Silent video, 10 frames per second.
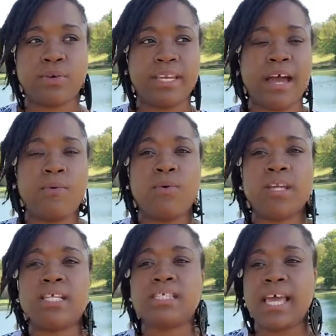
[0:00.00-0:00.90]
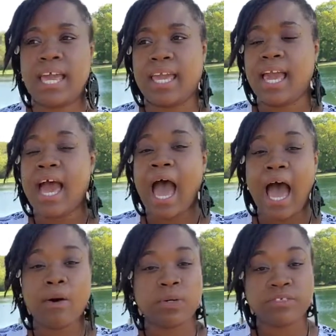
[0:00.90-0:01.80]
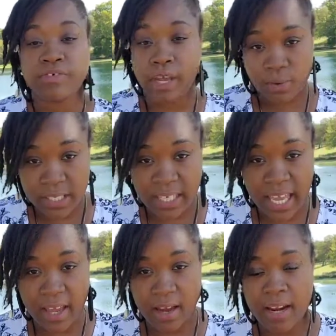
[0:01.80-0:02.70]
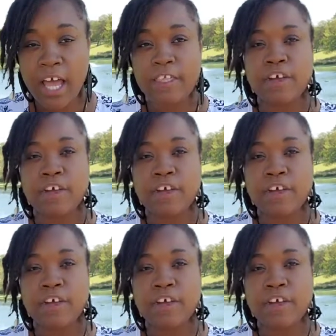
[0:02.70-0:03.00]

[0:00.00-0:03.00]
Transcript: Now, I want to say I was very scared.